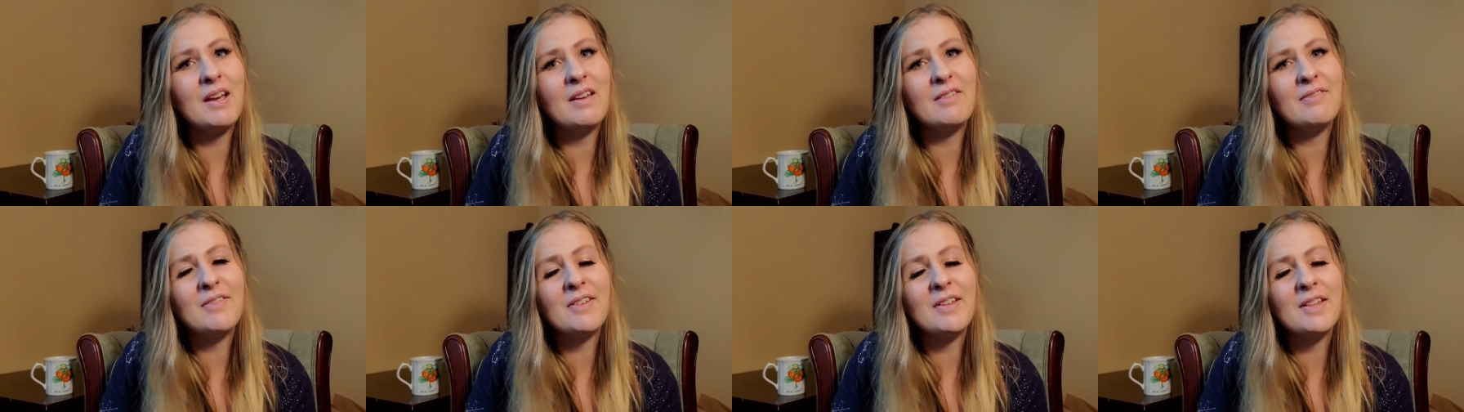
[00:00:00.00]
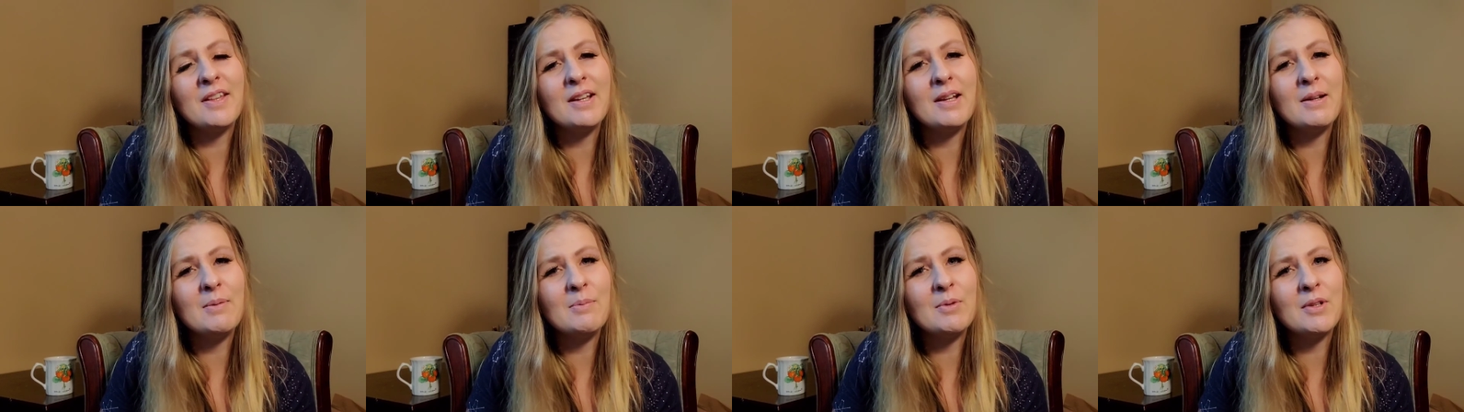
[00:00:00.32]
I feel
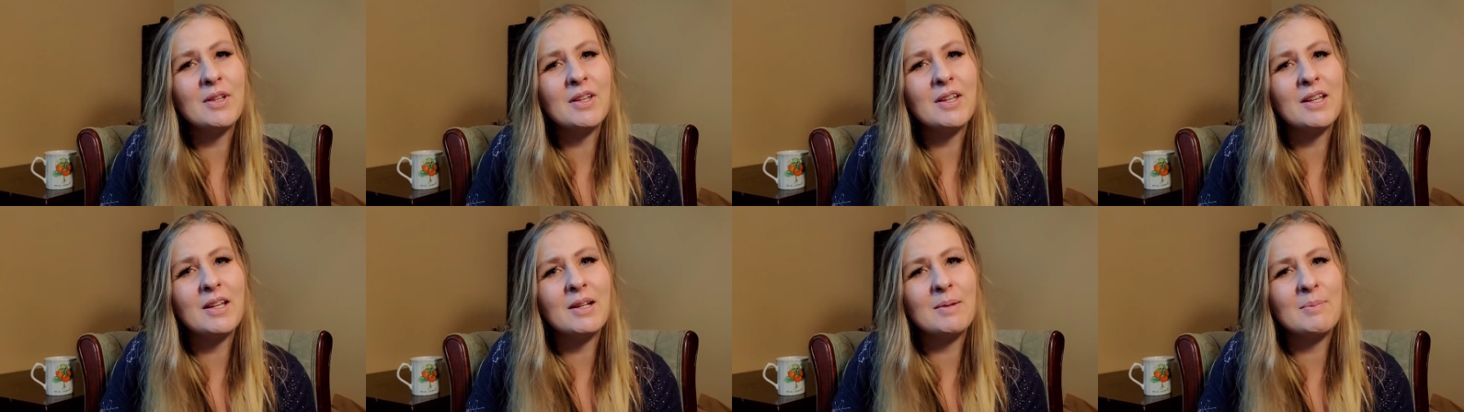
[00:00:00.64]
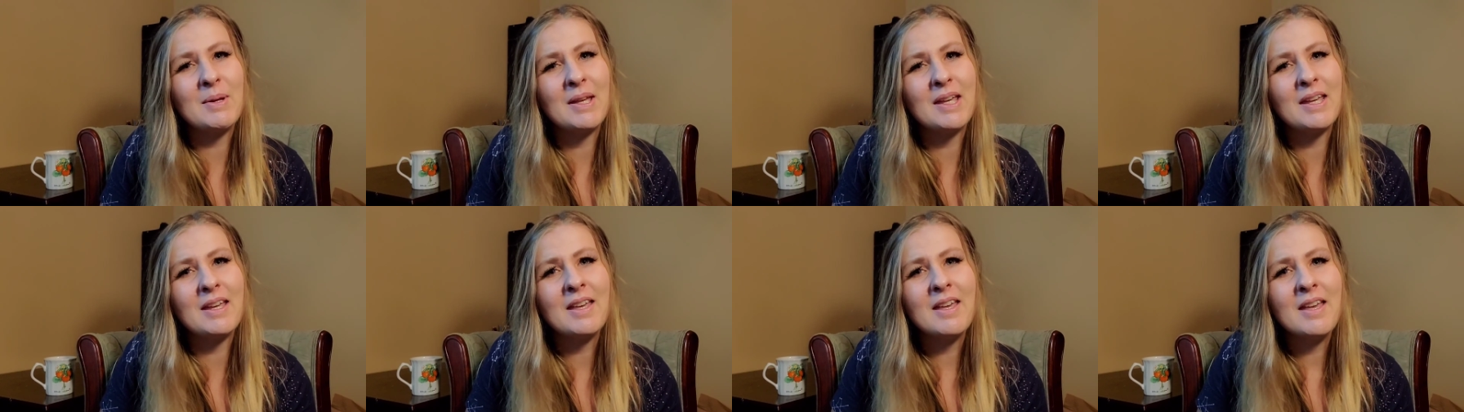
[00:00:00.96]
like I'm really going to
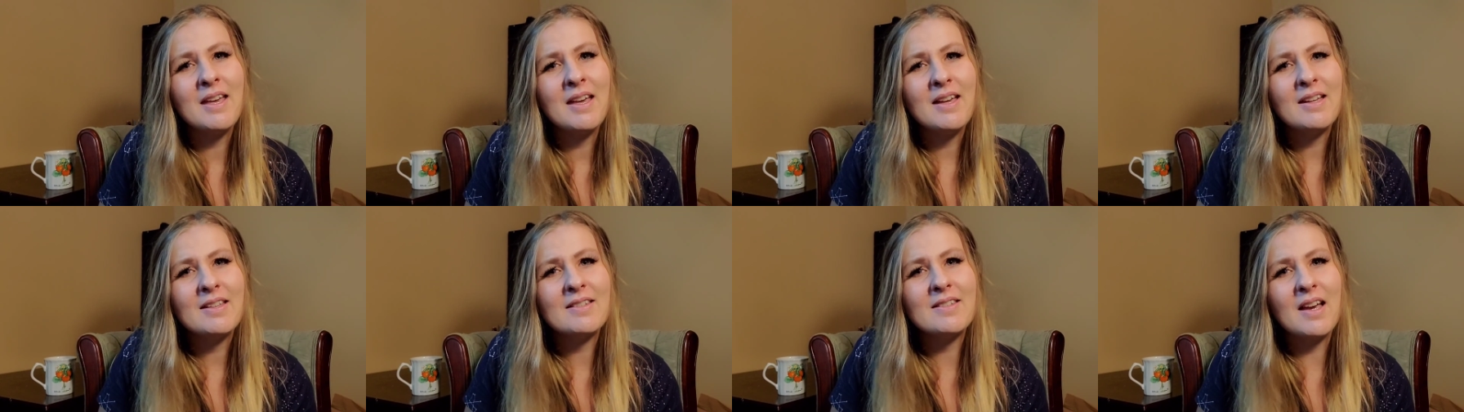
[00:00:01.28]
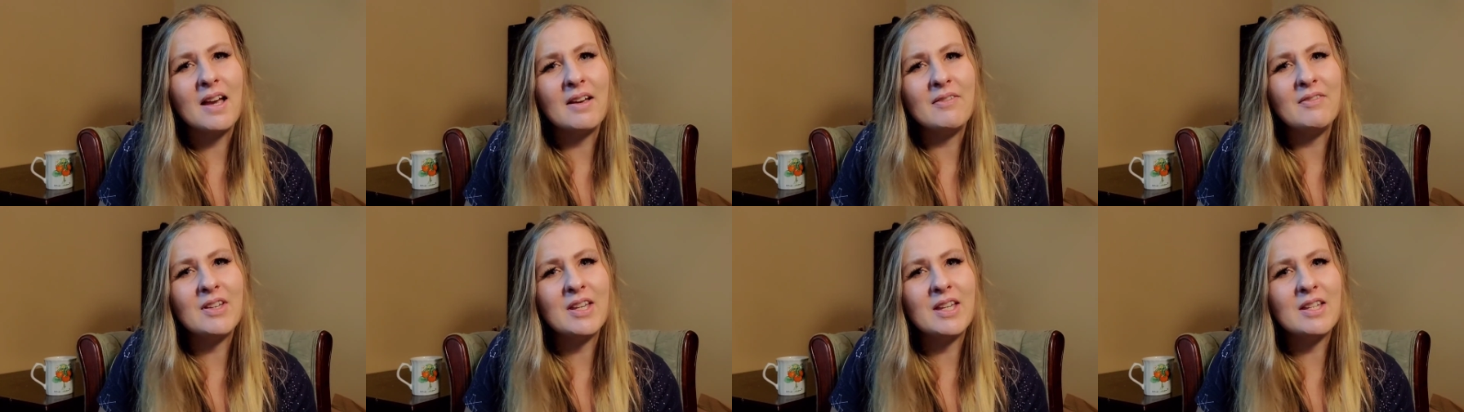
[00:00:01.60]
be
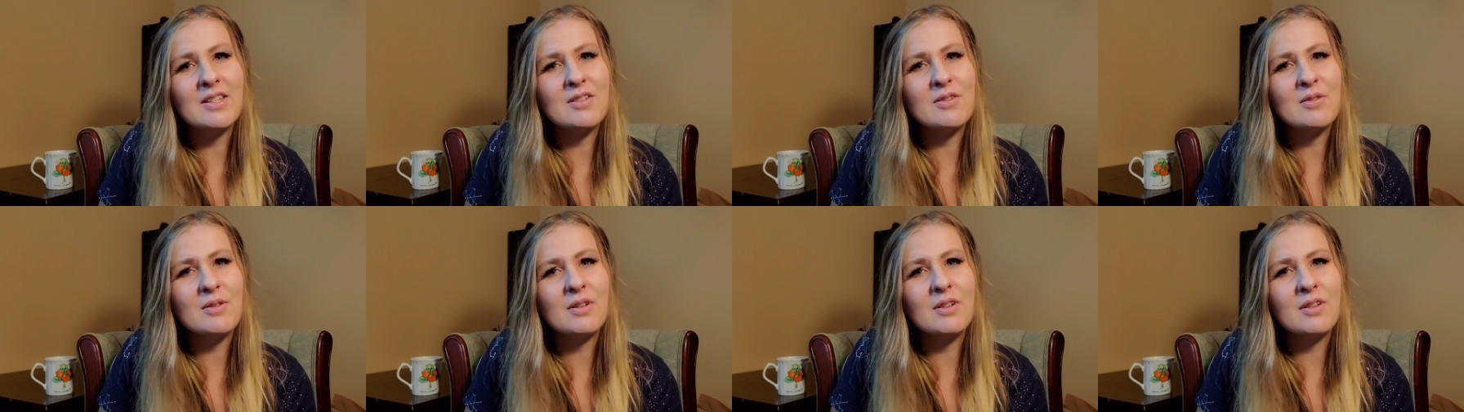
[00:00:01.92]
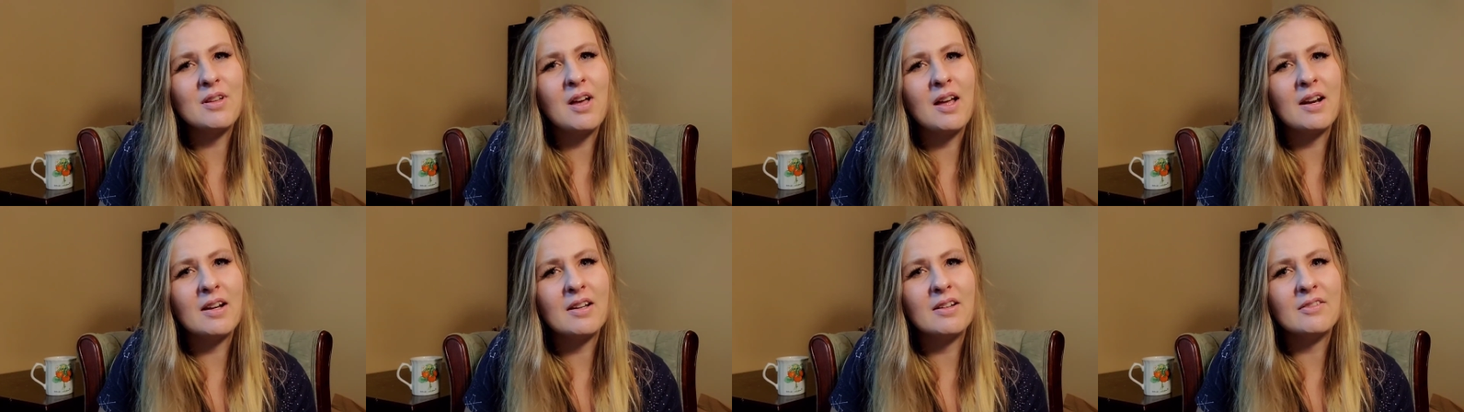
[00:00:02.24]
diving into a
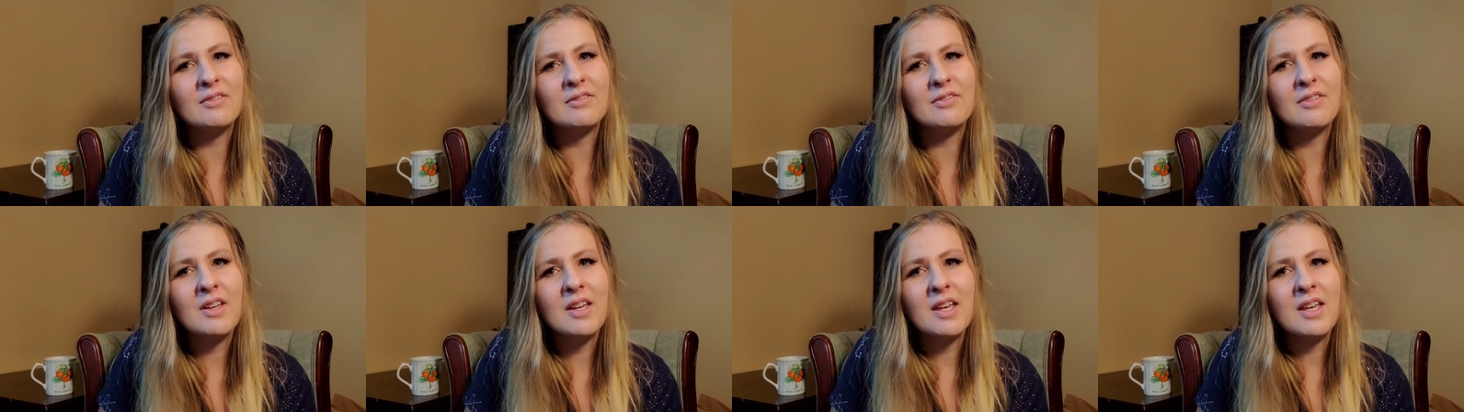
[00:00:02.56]
lot of